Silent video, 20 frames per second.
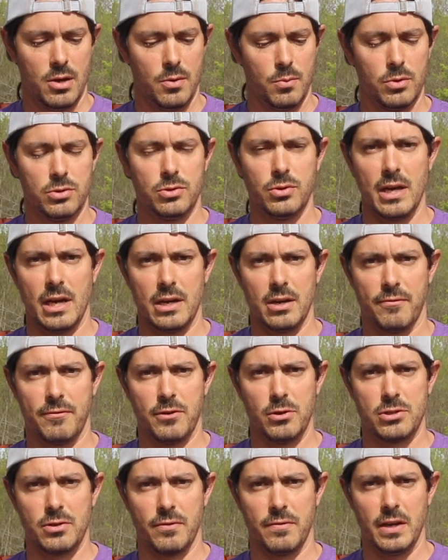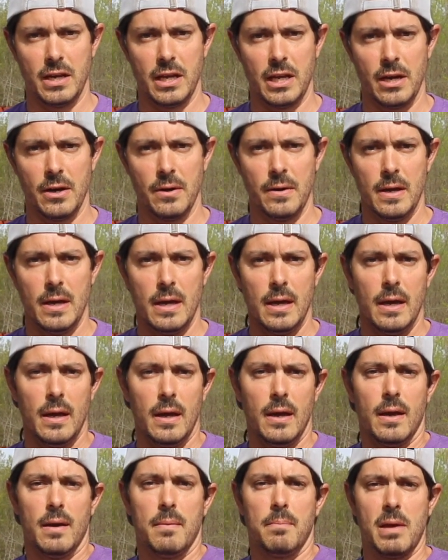we'll do that in a future video.
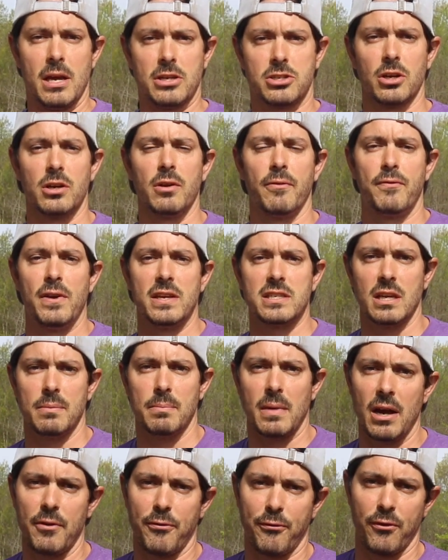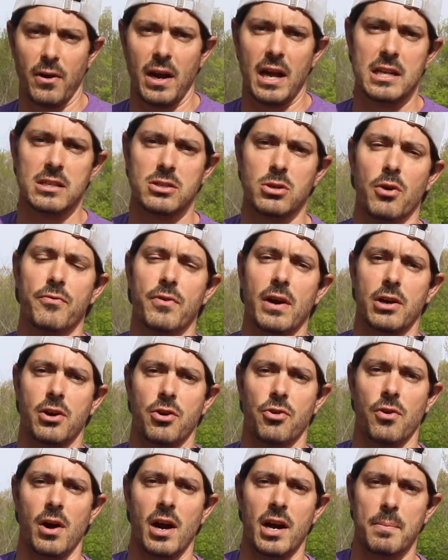Make sure to visit my friends over at
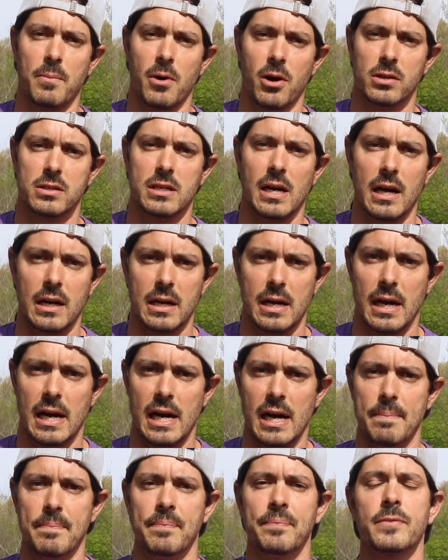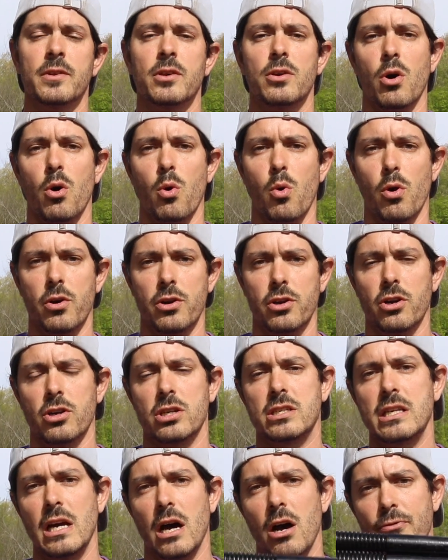karatemart.com. Go order
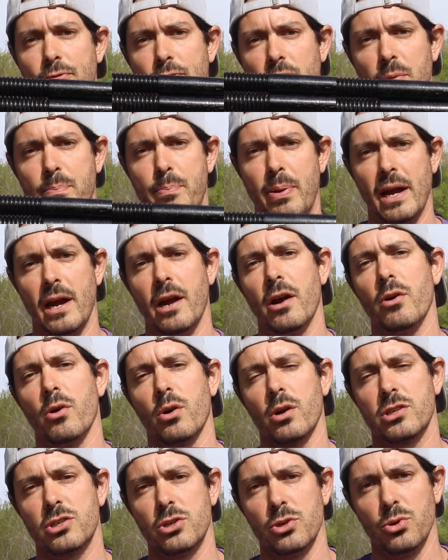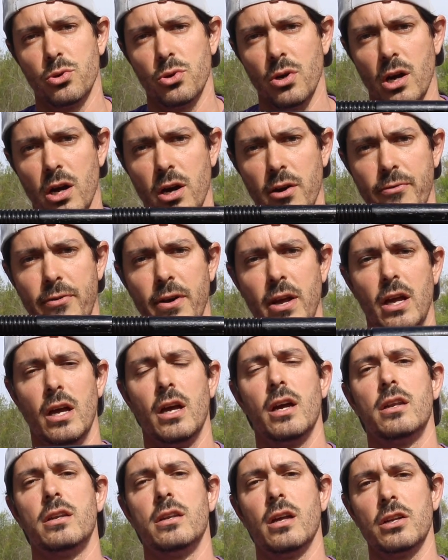yourself a pair or 2 of
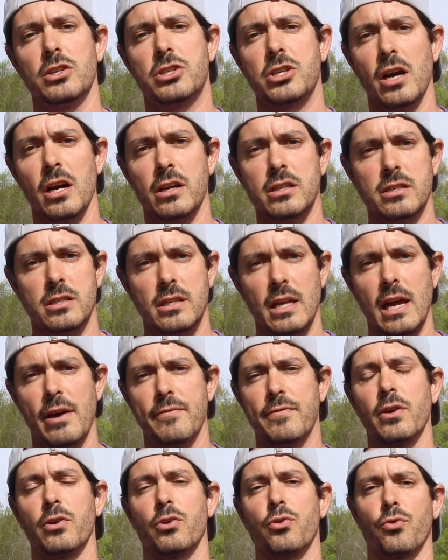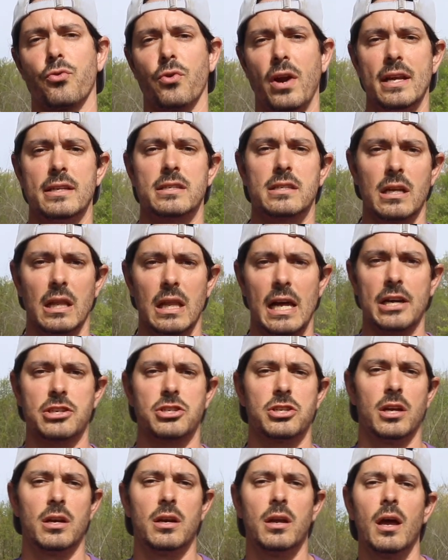nunchucks. They have great
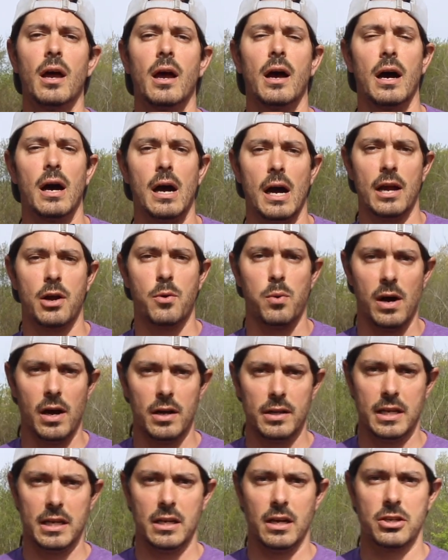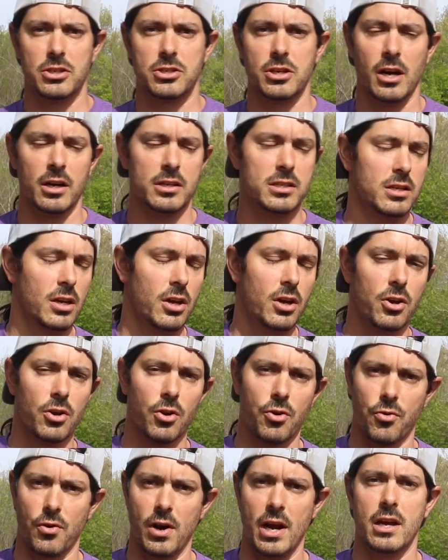selection, high quality nunchucks,
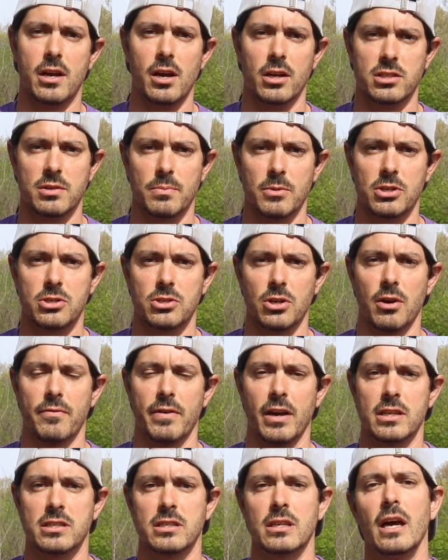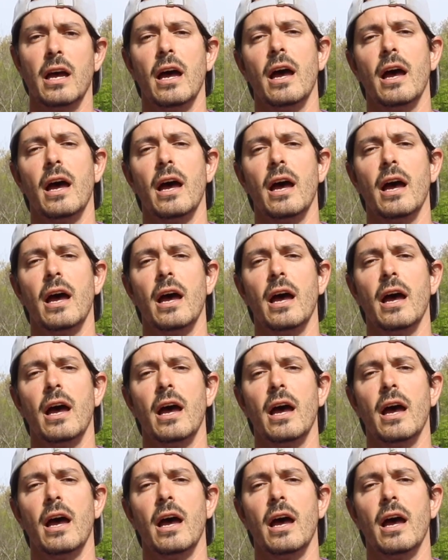great customer service.